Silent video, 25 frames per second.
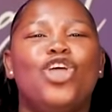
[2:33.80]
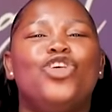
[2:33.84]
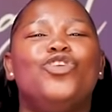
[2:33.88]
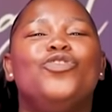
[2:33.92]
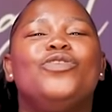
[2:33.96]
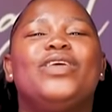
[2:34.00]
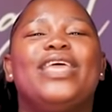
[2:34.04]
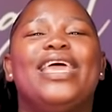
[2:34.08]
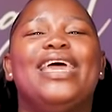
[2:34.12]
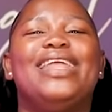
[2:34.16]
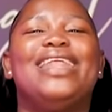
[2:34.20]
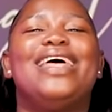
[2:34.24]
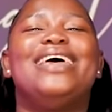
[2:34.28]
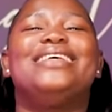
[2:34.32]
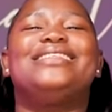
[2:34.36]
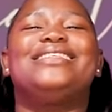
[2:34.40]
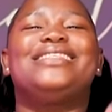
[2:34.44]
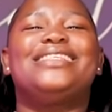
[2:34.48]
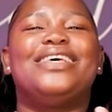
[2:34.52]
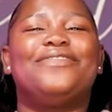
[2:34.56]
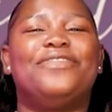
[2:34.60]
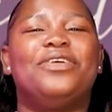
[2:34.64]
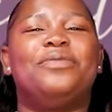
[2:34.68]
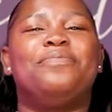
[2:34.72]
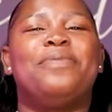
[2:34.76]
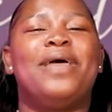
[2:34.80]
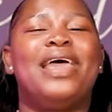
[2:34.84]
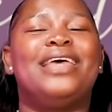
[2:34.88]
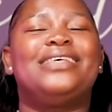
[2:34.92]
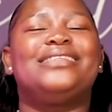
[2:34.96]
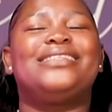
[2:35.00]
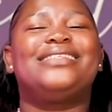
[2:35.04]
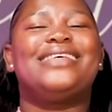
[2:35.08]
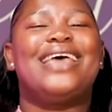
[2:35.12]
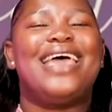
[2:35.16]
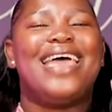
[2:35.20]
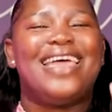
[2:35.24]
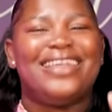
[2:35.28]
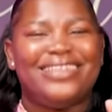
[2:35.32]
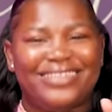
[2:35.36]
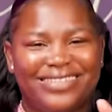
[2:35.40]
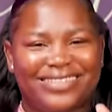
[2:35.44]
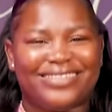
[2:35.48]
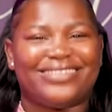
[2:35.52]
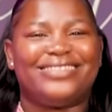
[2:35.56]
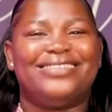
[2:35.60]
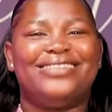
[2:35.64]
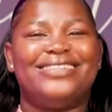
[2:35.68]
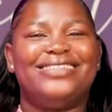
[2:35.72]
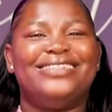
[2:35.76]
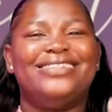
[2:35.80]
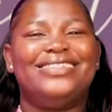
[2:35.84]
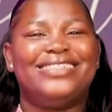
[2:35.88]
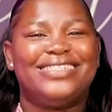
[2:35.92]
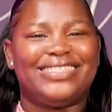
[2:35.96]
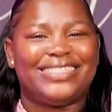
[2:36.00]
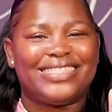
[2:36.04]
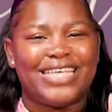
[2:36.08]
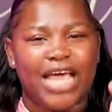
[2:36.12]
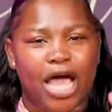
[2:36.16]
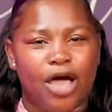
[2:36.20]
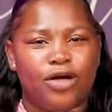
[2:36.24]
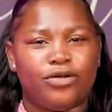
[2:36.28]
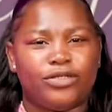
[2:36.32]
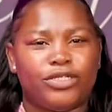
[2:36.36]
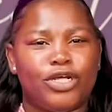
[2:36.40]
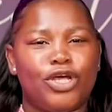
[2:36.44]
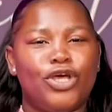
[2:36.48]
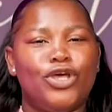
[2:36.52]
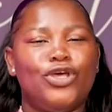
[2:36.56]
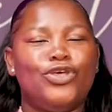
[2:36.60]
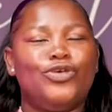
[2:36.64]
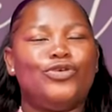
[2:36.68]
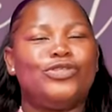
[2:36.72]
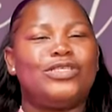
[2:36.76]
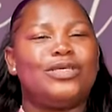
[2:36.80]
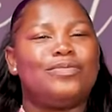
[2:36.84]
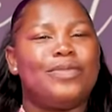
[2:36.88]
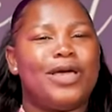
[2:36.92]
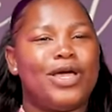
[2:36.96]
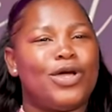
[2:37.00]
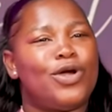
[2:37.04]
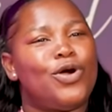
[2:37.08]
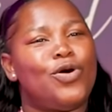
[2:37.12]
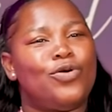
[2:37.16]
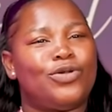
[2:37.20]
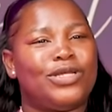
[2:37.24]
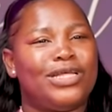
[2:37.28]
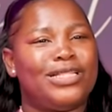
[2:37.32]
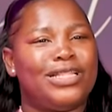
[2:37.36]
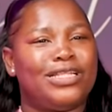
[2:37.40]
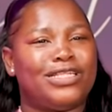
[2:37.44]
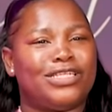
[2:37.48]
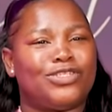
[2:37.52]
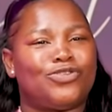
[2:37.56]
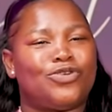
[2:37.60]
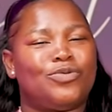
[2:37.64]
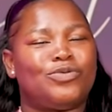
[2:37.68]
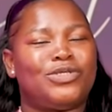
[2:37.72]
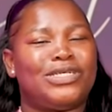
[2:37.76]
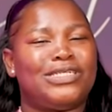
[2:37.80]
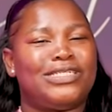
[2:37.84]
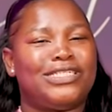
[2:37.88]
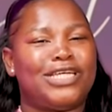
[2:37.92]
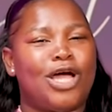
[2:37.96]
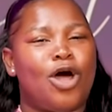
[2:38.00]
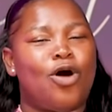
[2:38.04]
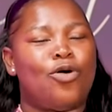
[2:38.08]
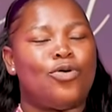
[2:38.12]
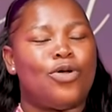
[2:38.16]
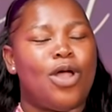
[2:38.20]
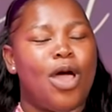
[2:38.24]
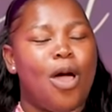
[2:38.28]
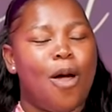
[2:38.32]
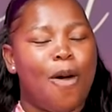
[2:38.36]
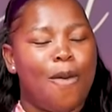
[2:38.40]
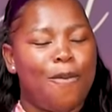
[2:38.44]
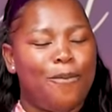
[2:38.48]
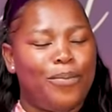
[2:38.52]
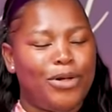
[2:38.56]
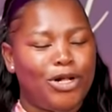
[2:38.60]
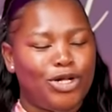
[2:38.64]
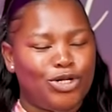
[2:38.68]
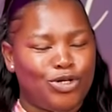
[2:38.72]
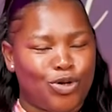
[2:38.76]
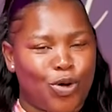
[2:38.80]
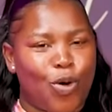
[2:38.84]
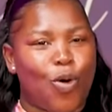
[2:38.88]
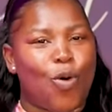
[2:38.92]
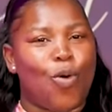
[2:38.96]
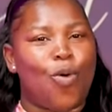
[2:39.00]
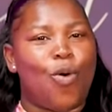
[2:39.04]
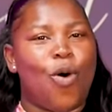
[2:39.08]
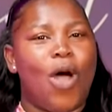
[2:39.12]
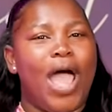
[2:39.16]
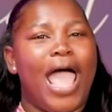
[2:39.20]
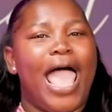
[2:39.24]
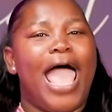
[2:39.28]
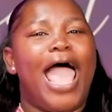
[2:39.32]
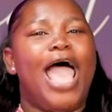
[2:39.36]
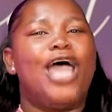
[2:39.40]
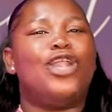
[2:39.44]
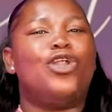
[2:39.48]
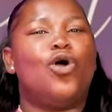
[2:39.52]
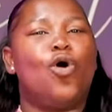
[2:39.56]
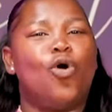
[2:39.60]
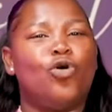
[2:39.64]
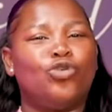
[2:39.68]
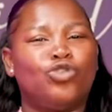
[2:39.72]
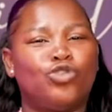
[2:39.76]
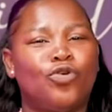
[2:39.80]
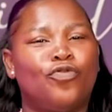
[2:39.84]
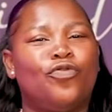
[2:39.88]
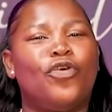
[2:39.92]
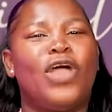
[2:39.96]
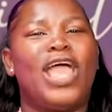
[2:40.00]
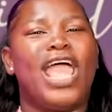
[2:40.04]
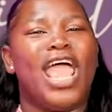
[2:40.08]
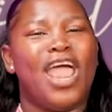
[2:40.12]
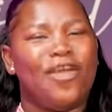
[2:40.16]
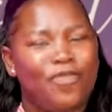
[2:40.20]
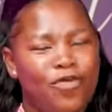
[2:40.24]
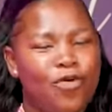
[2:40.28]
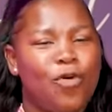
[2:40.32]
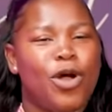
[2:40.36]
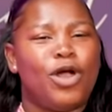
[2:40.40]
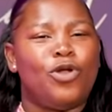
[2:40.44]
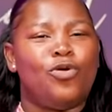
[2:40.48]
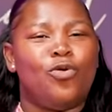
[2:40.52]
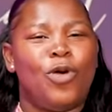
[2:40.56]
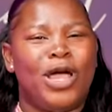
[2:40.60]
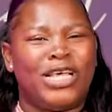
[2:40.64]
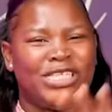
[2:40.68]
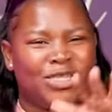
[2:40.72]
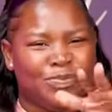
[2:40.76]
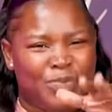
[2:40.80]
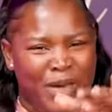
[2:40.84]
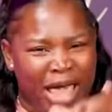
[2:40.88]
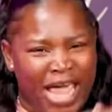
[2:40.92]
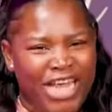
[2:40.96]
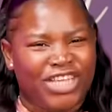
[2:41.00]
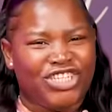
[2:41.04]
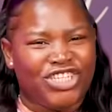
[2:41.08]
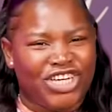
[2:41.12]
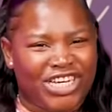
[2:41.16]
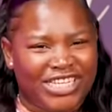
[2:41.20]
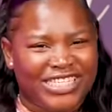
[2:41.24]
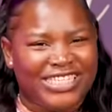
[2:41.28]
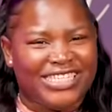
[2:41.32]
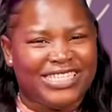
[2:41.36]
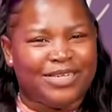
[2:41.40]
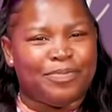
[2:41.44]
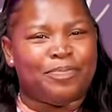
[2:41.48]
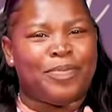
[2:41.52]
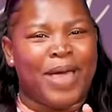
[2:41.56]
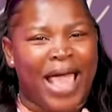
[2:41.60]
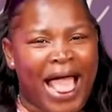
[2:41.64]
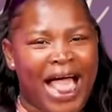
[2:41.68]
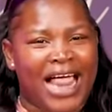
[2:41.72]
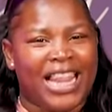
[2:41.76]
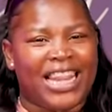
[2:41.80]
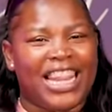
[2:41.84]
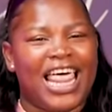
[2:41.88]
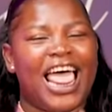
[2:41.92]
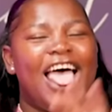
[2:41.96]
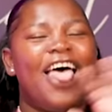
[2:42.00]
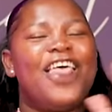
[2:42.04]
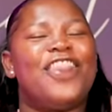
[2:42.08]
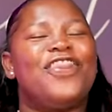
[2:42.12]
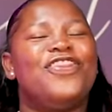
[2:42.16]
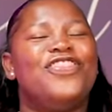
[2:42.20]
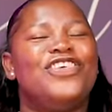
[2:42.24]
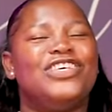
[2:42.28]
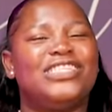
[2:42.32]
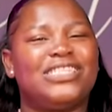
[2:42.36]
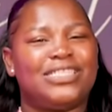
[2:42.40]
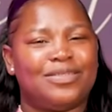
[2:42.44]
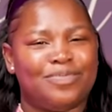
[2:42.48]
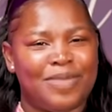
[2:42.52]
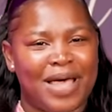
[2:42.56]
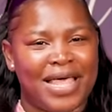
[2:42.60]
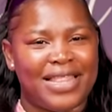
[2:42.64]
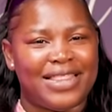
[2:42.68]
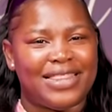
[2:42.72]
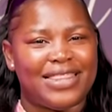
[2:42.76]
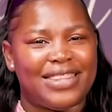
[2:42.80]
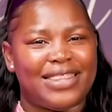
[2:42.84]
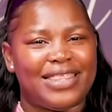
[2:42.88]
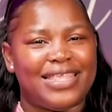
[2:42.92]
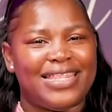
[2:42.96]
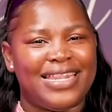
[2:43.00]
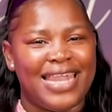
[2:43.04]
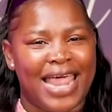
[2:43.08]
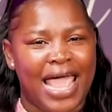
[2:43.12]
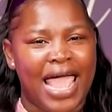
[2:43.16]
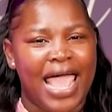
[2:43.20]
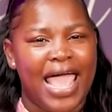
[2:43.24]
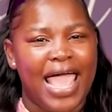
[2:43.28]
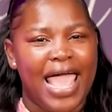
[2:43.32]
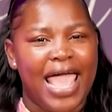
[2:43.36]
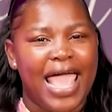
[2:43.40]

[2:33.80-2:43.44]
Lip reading: you get a 7% discount using my code in the description down below. And also for everyone who has purchased Belle this month, ne?